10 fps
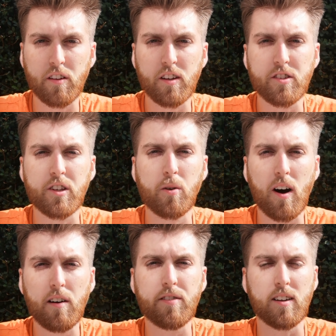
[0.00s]
others who
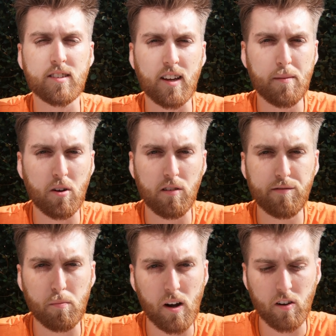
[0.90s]
have that same love
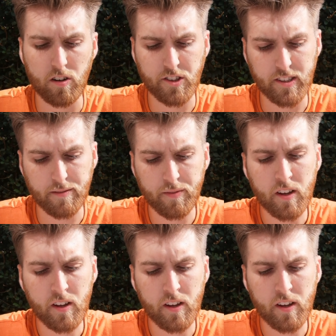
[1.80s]
for biology.